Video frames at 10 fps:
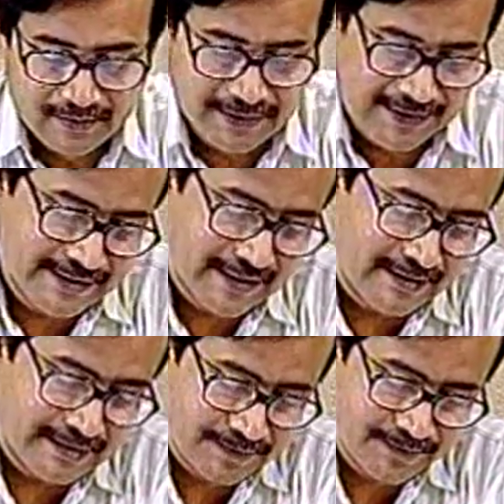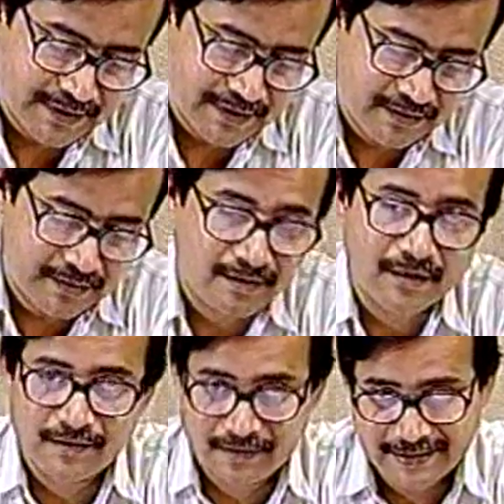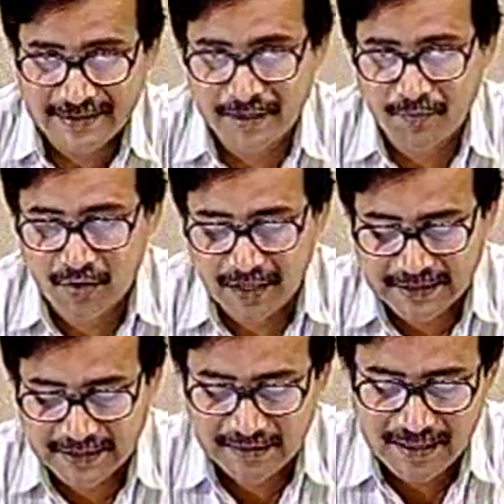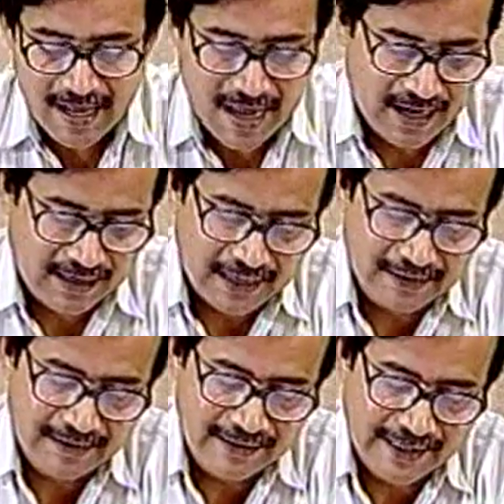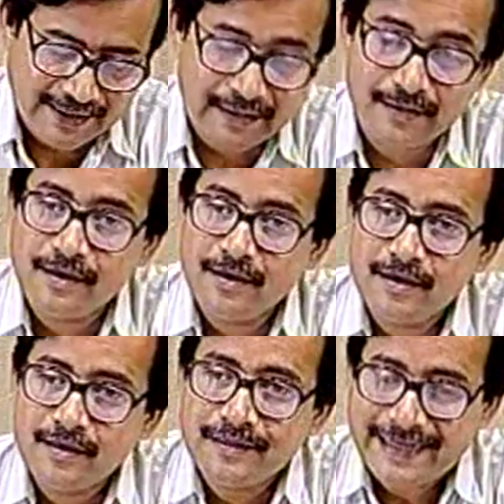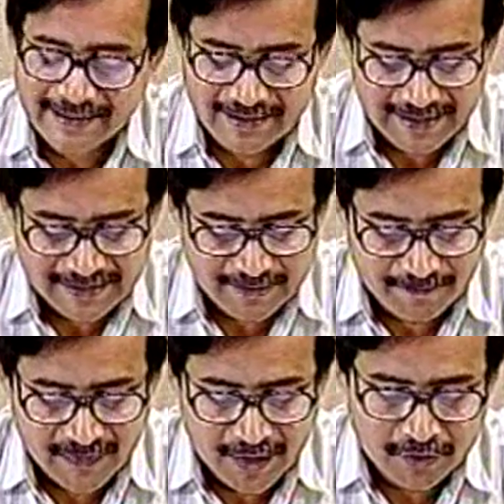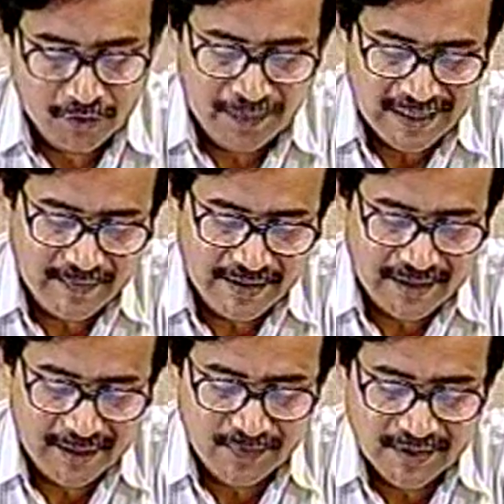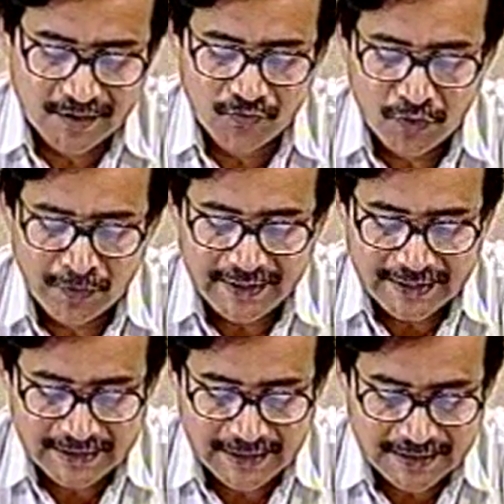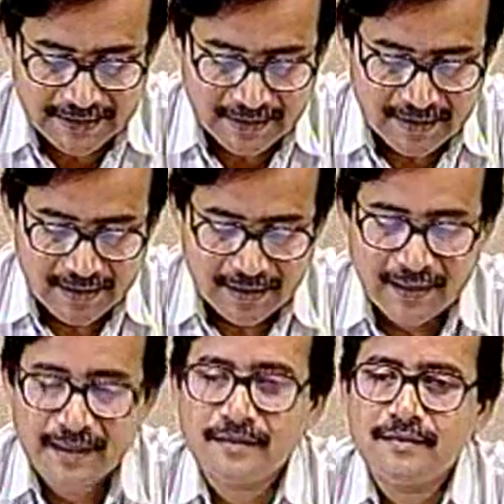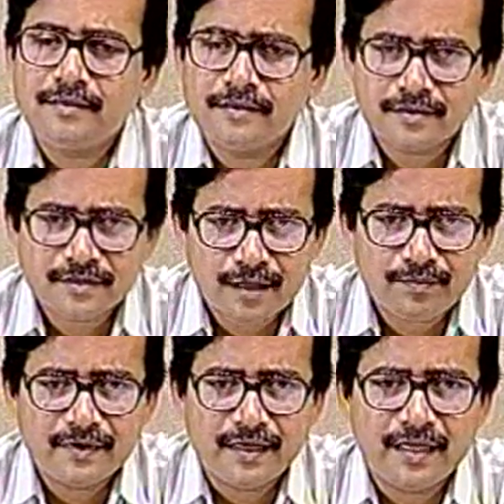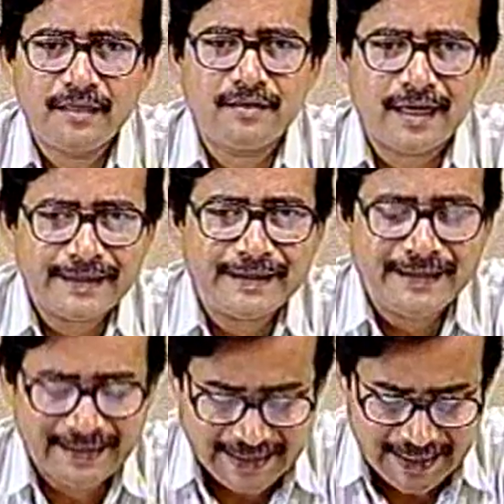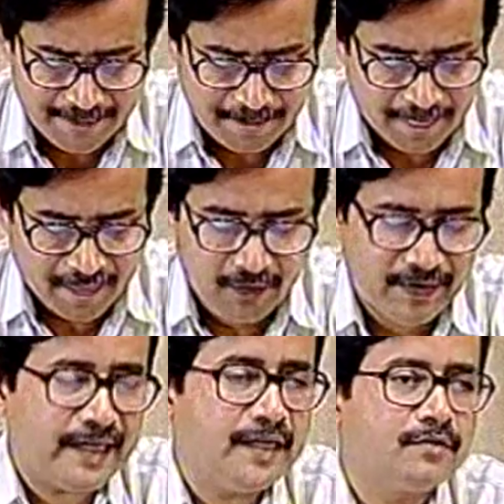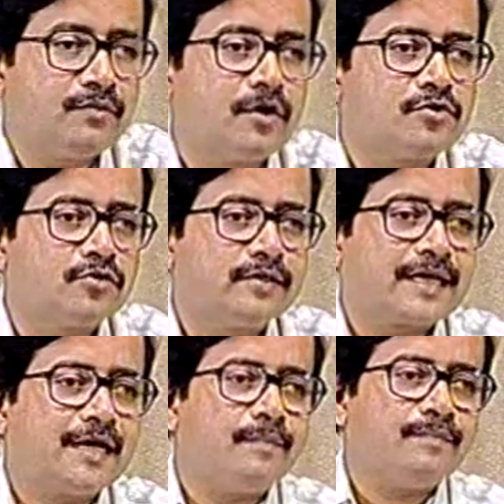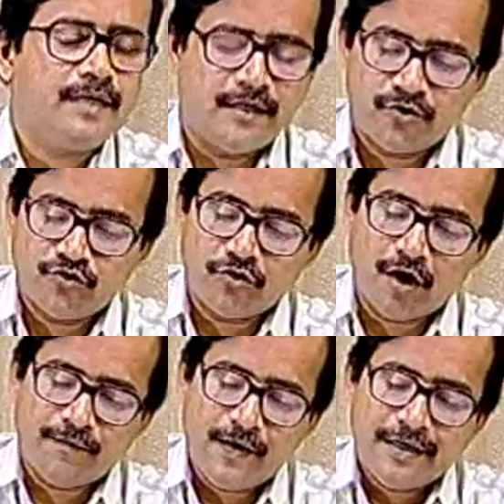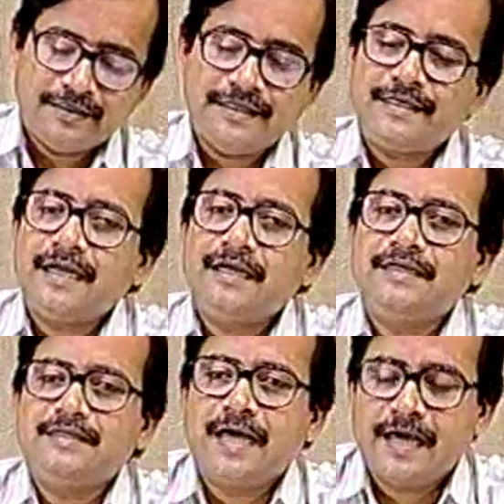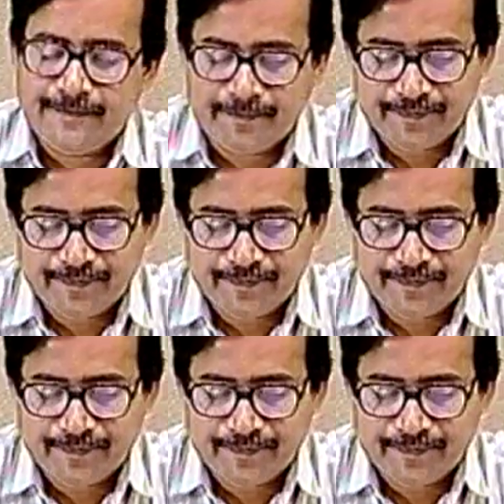digital reception, there is demodulation and other related techniques. So baseband transmission will be discussed in rather detail, wherein we will also take up the issue of signal design.